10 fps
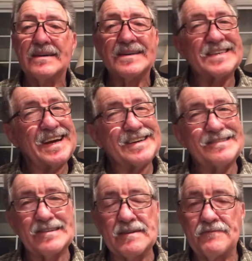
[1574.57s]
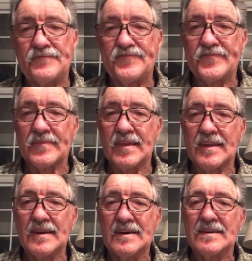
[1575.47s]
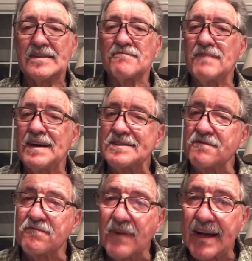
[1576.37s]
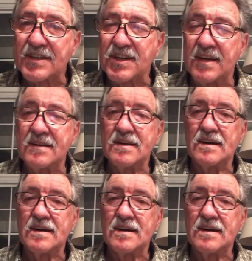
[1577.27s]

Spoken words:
Secondly, the resurrection